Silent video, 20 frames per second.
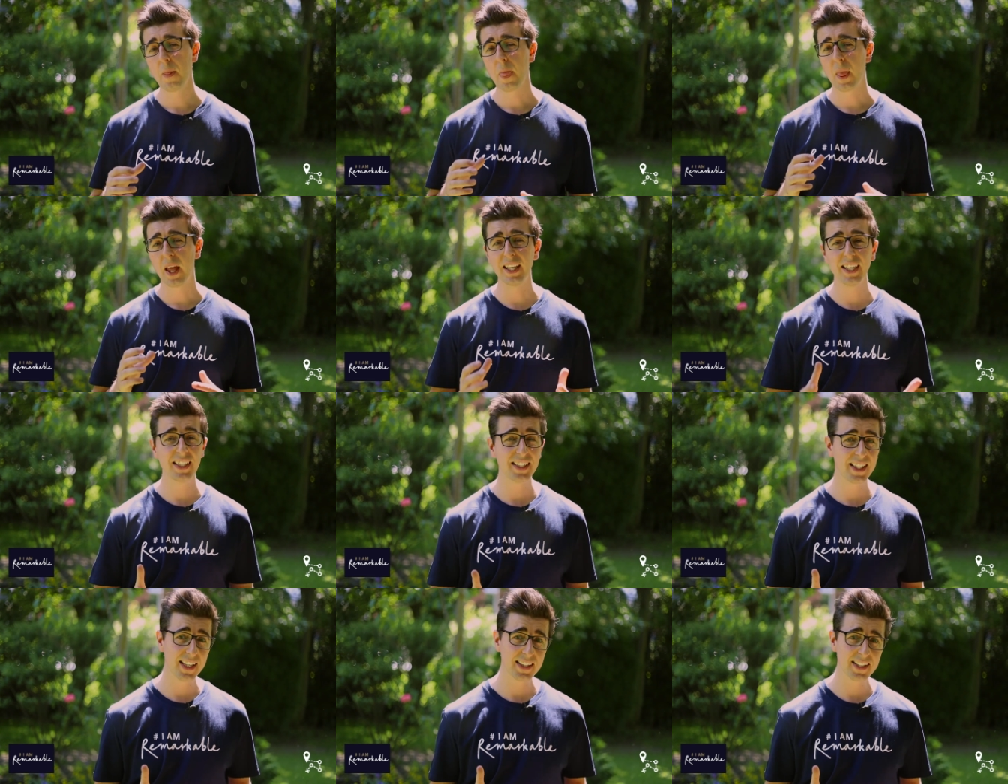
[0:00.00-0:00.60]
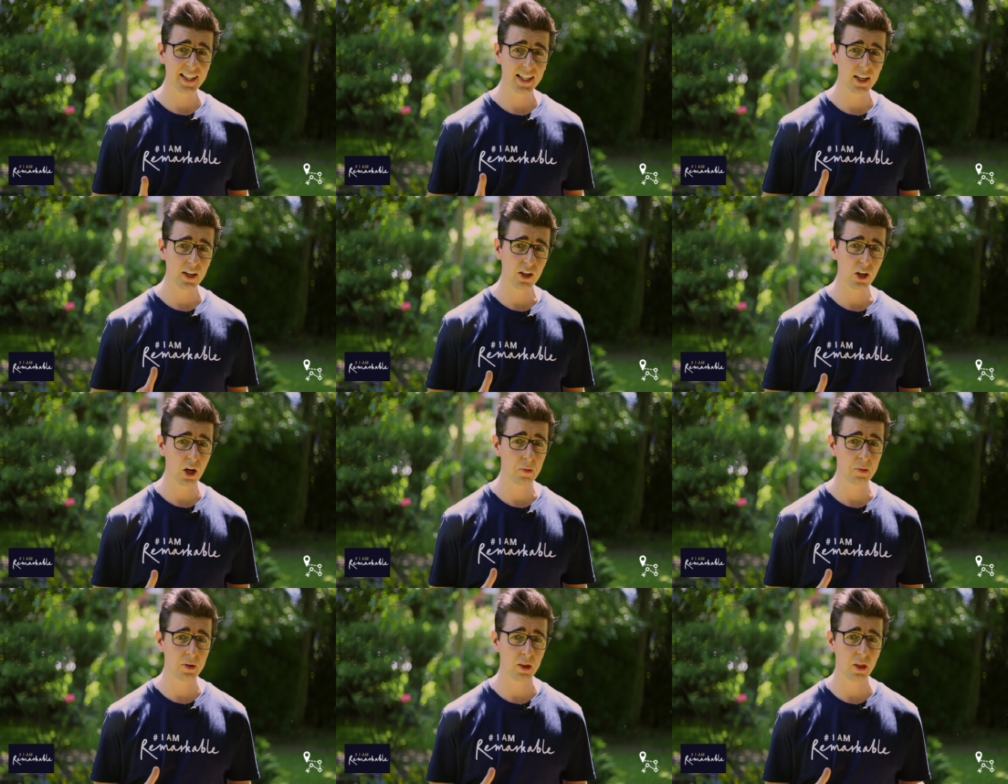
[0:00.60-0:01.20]
And this is like a
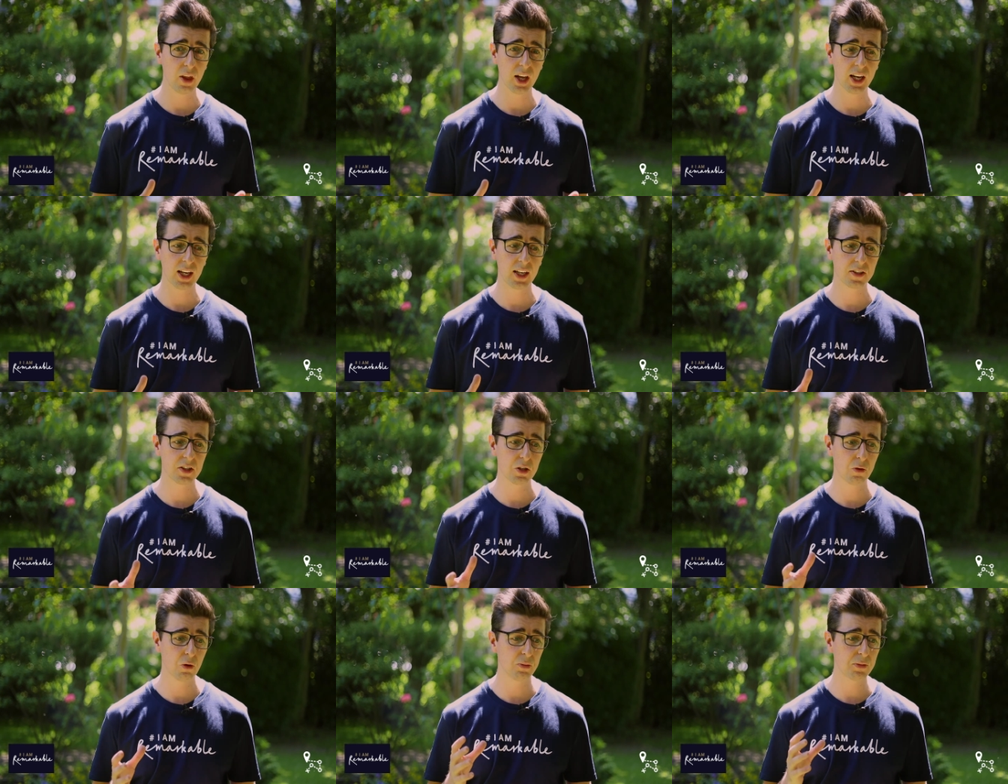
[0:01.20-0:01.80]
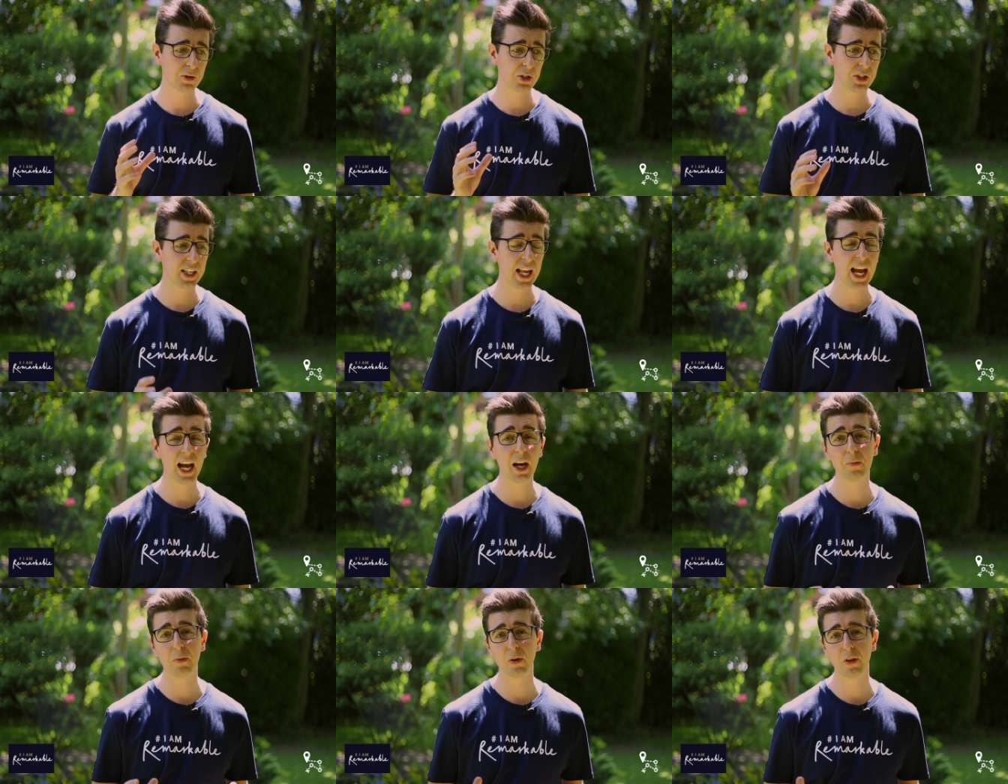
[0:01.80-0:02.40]
common thing. So almost
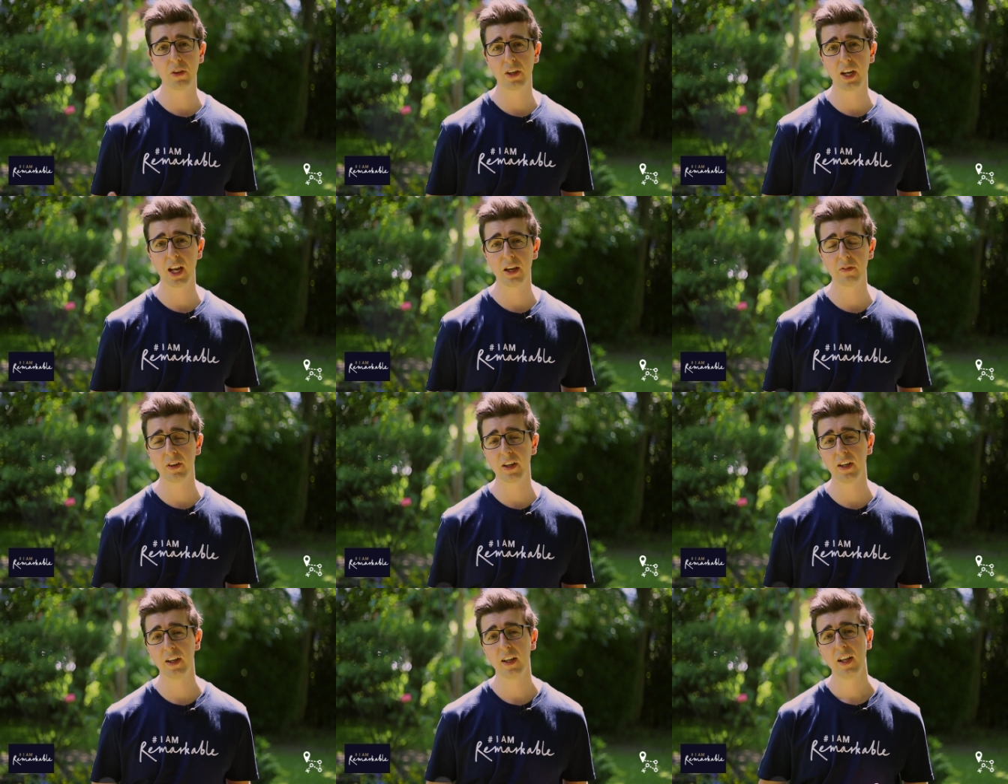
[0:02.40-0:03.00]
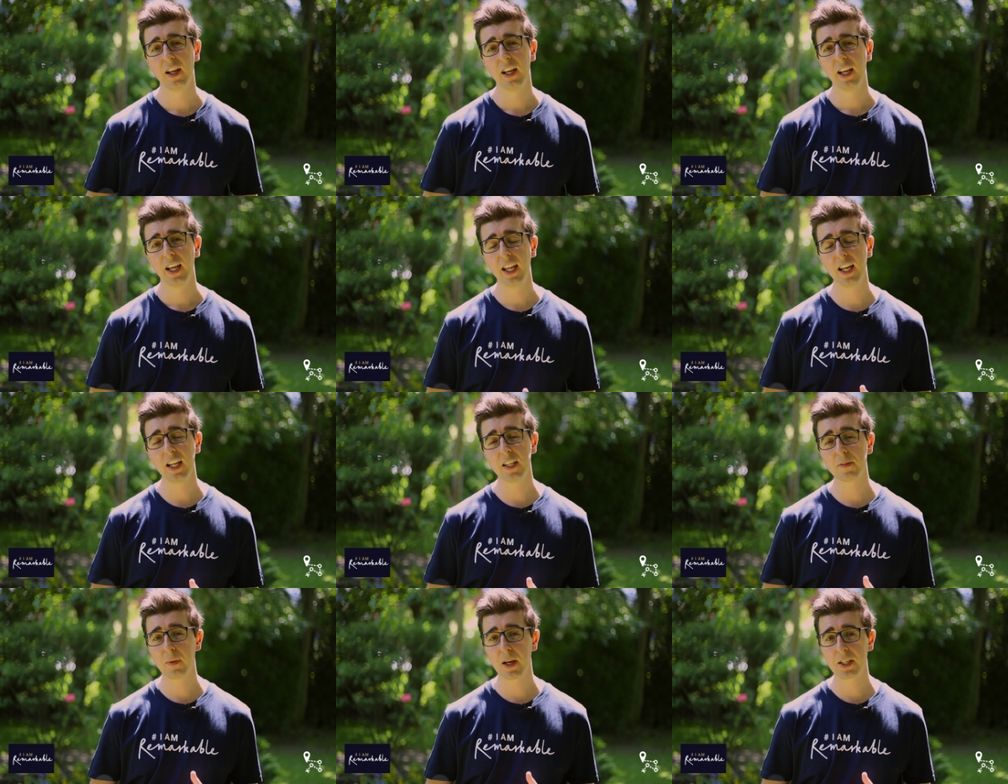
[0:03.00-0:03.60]
now more than ever, it
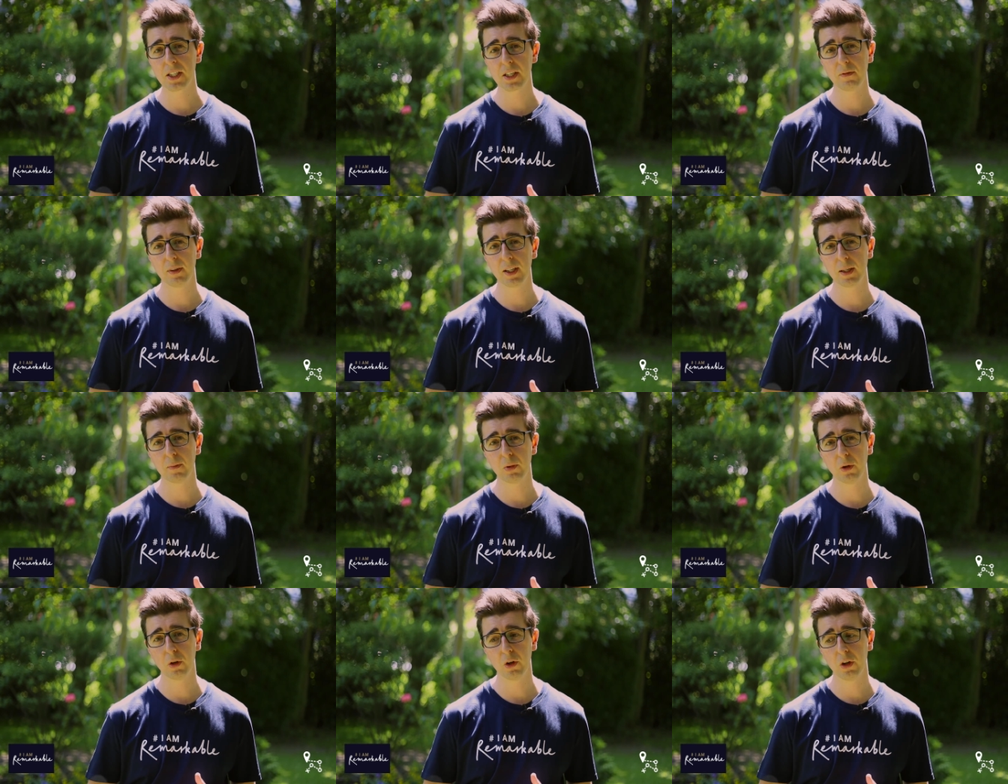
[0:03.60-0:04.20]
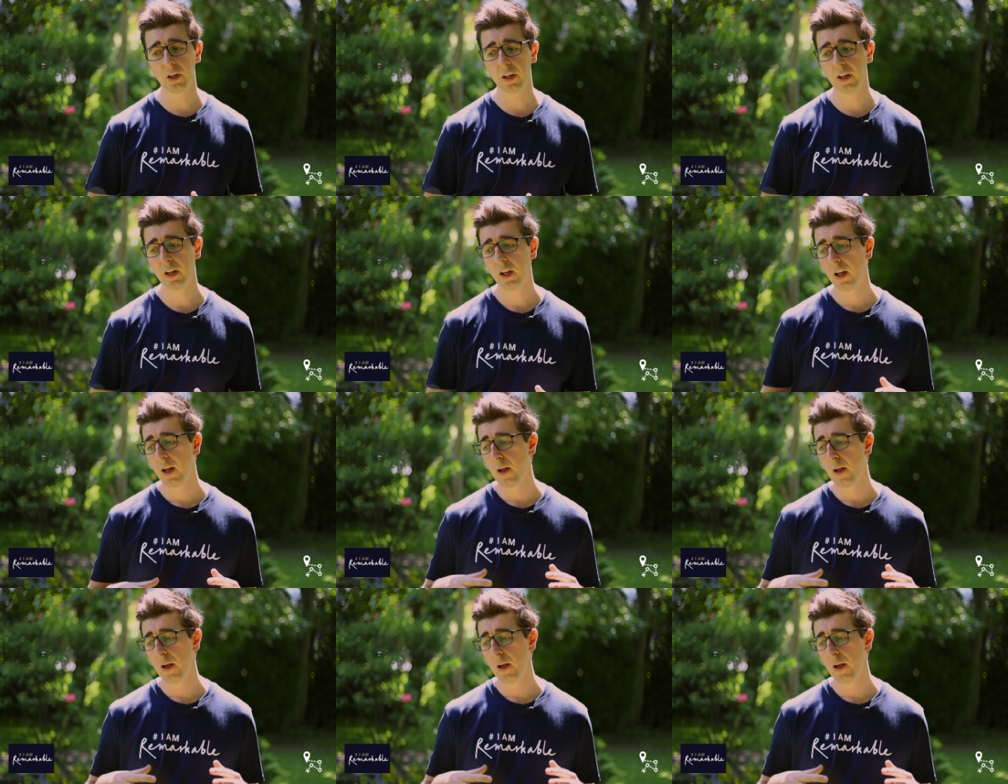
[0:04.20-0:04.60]
is massively important.